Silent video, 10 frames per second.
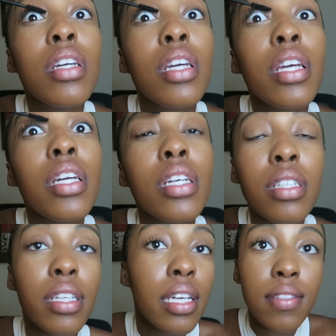
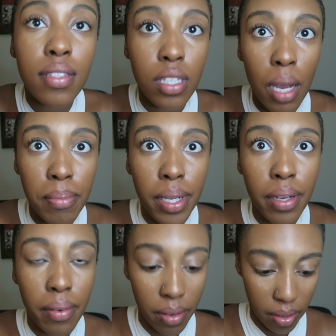and it gets the job
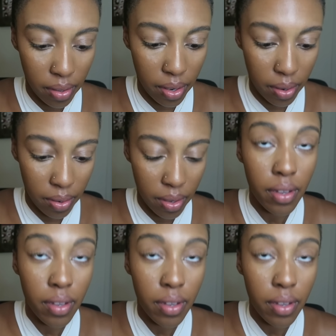done, you know?